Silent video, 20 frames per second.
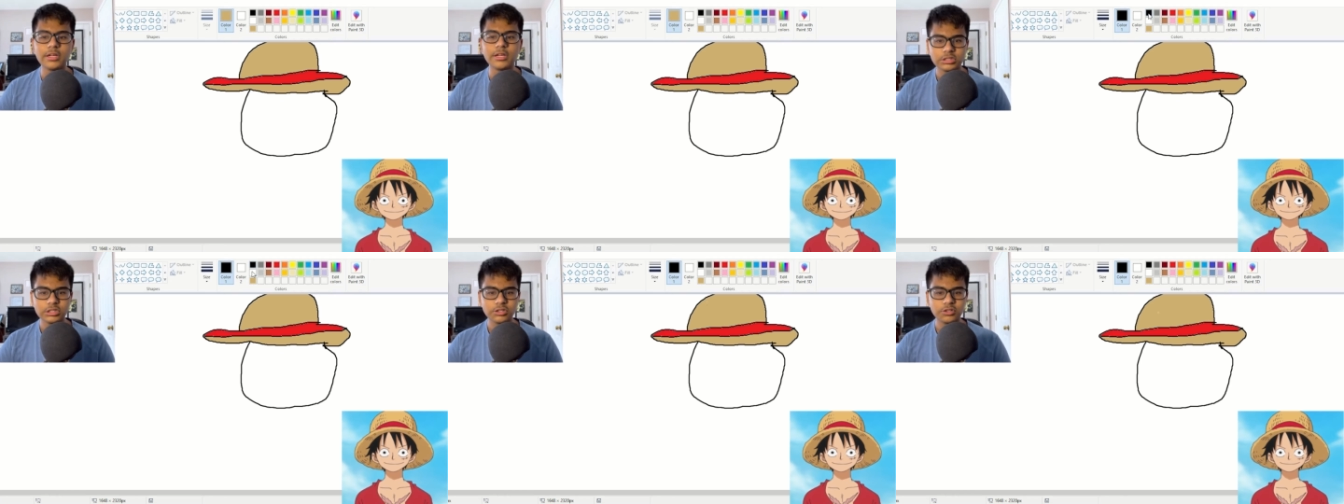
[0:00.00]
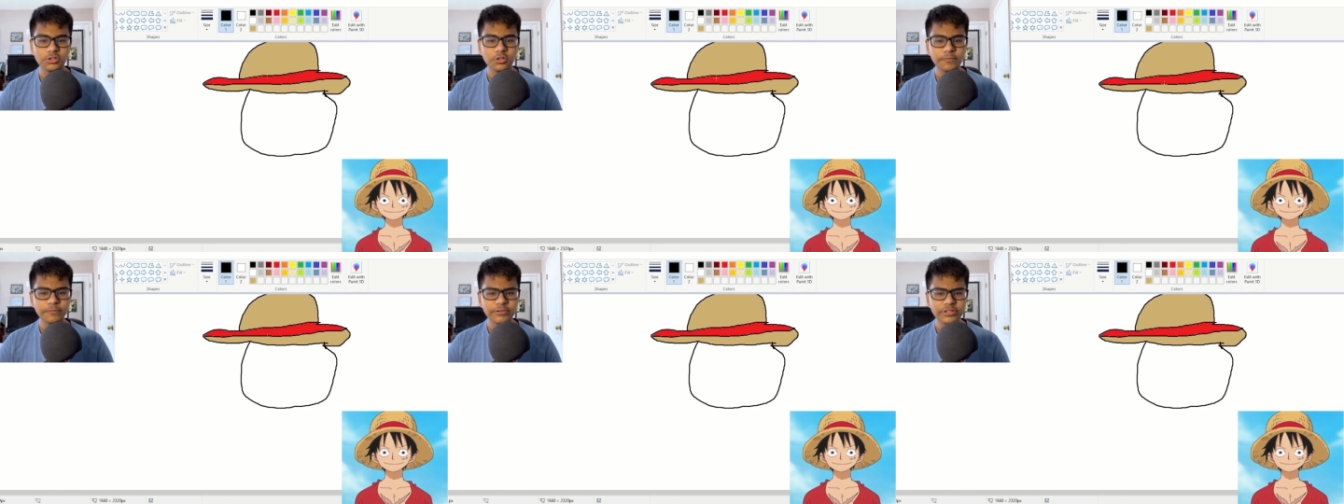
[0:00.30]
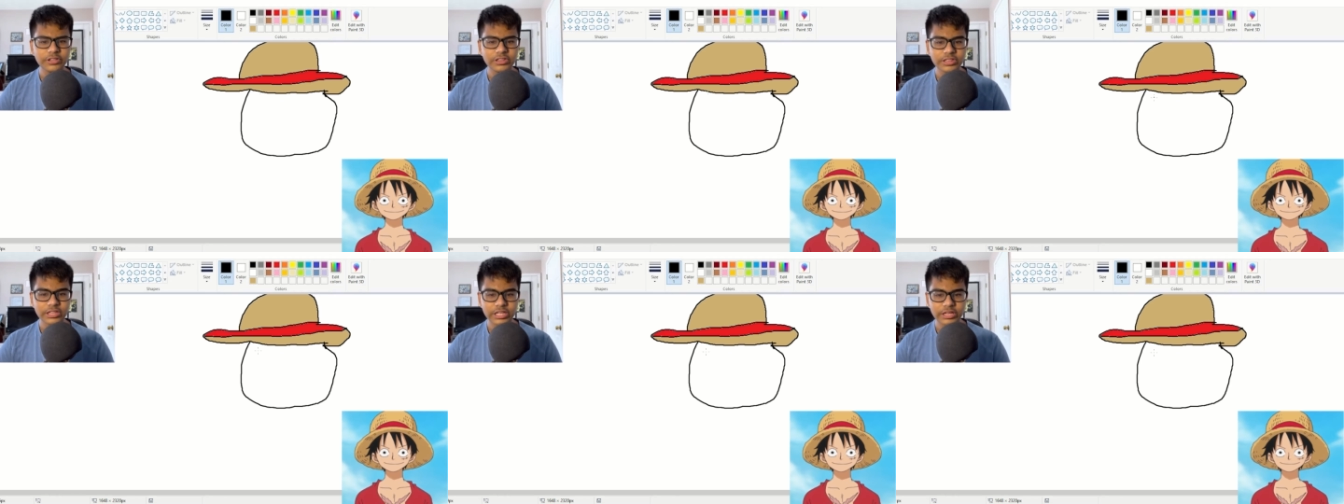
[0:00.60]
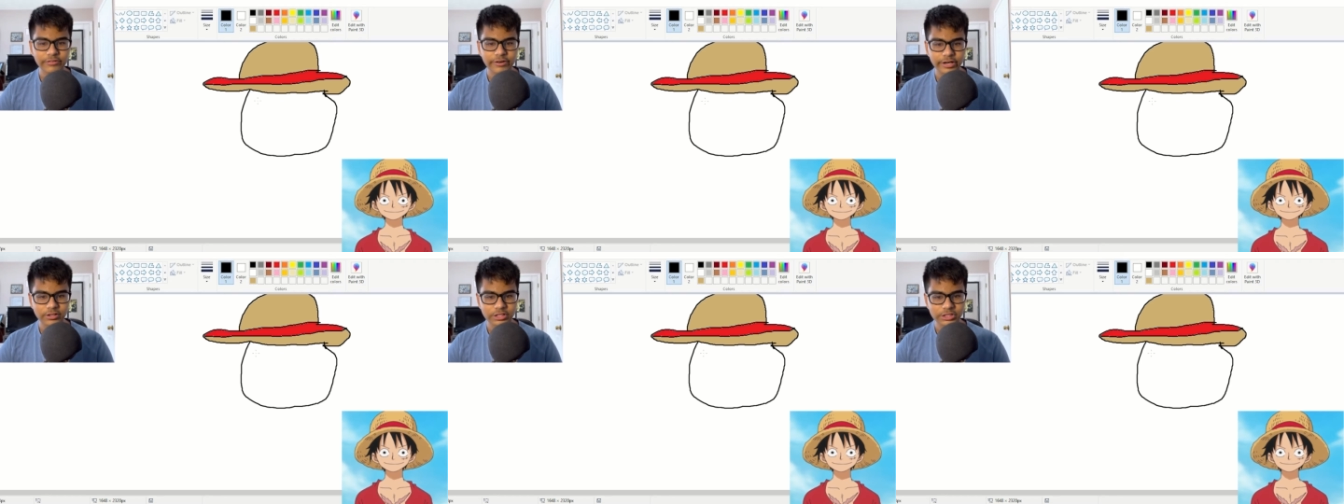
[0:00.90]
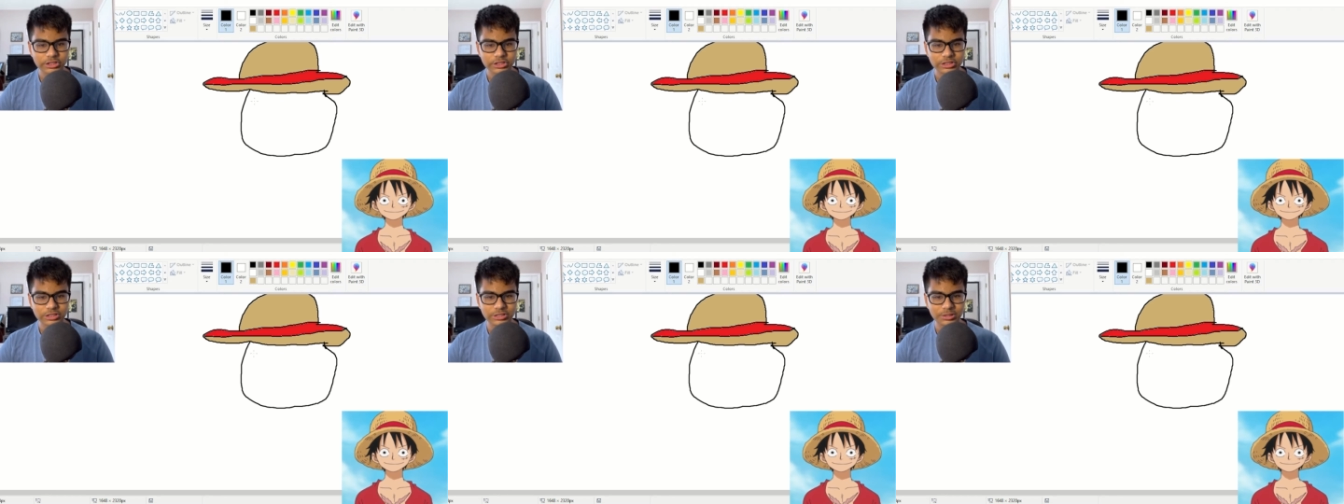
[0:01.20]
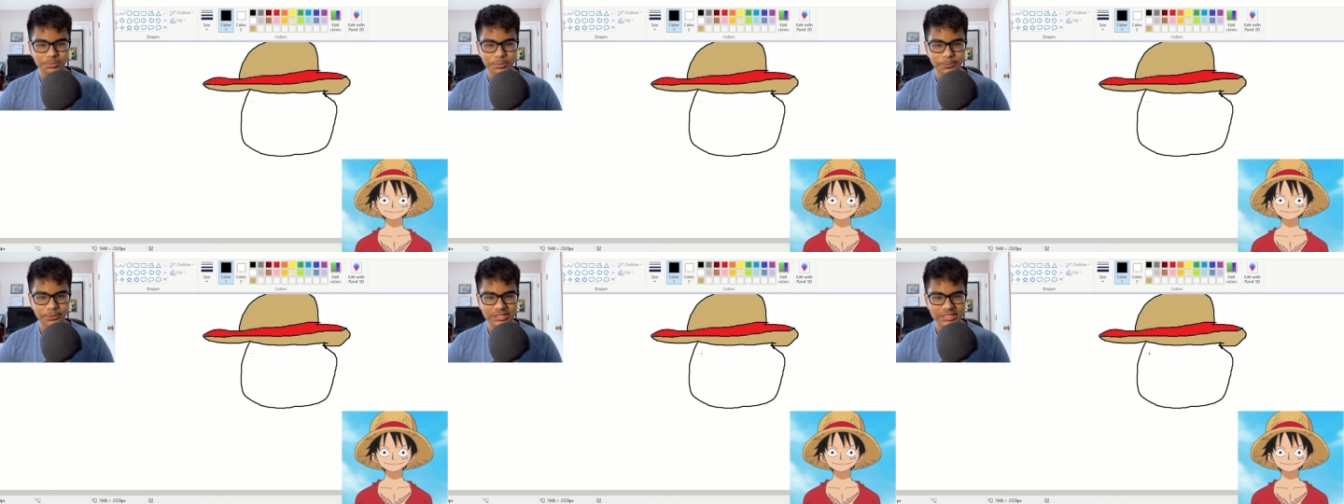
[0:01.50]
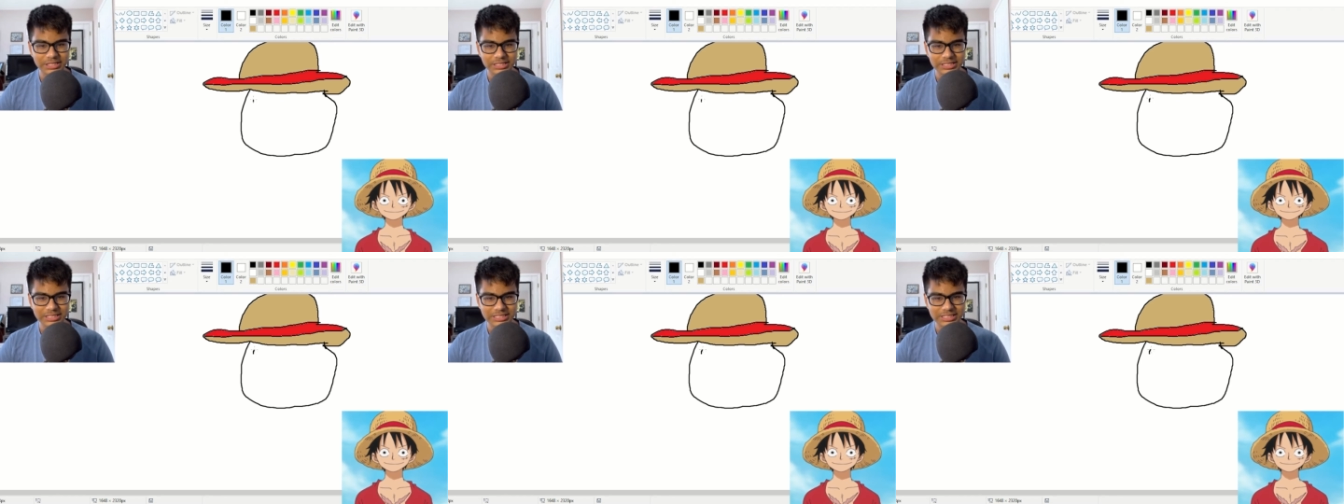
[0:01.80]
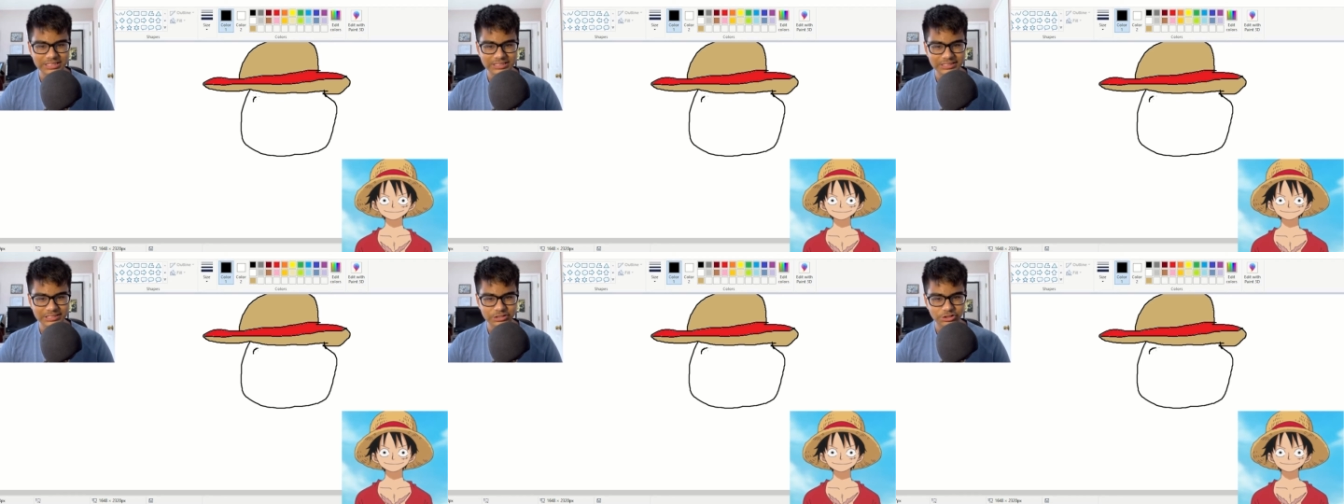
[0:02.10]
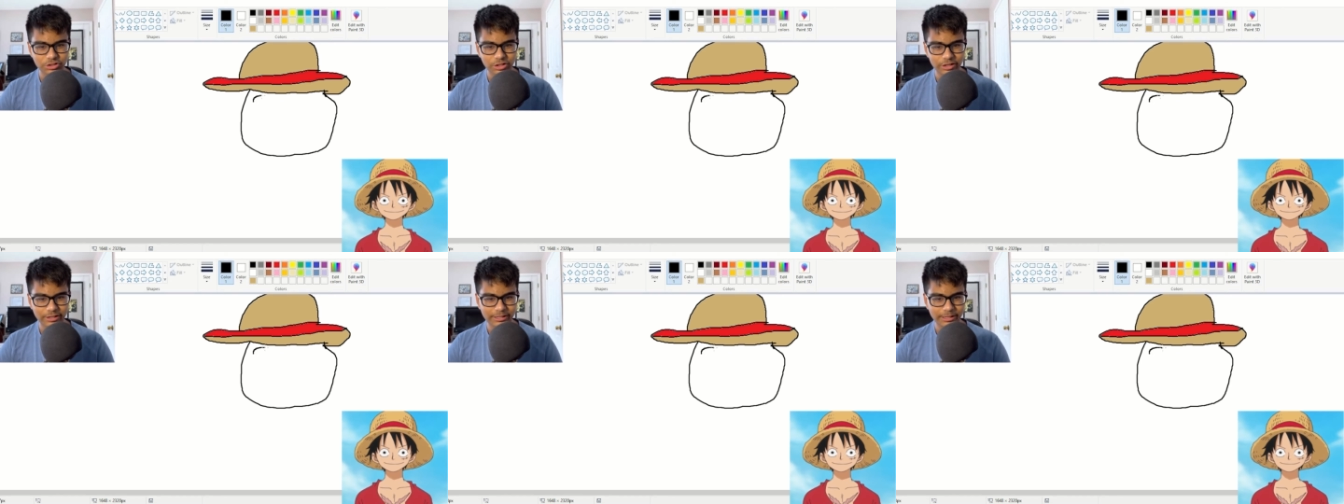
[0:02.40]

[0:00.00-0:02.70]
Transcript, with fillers: So Luffy theoretically should be pretty easy to draw.